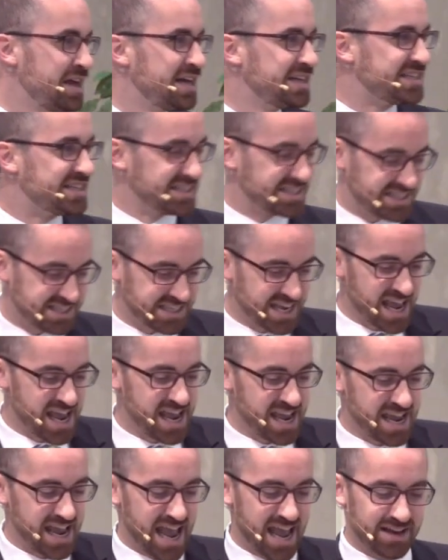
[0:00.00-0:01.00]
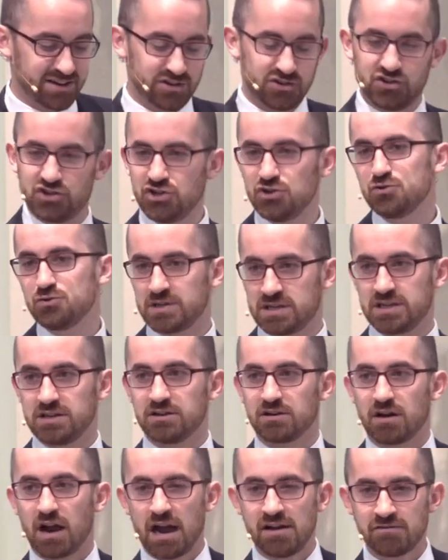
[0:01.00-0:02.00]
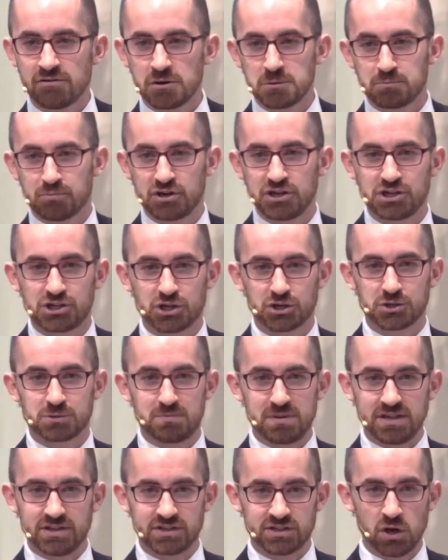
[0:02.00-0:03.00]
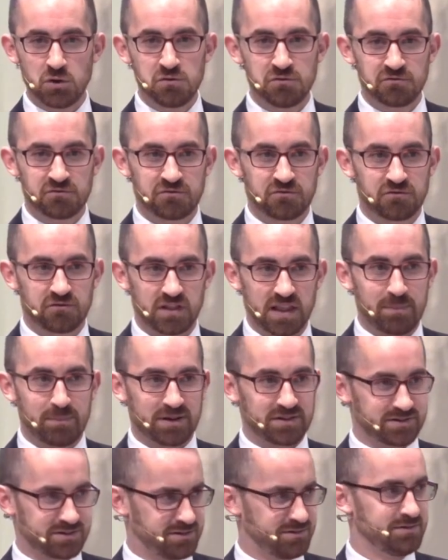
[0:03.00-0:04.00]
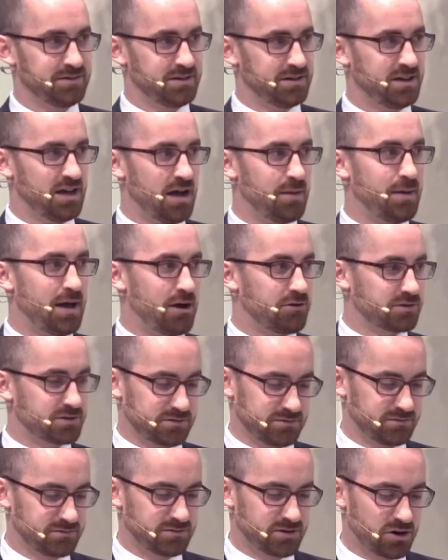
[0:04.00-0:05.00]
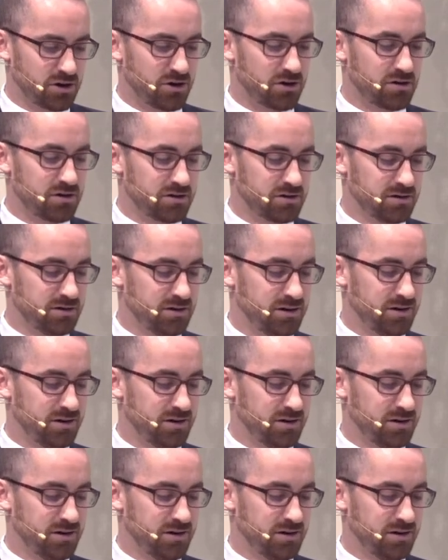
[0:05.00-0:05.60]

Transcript: to say and do here, I've heard preachers be so flippant about her.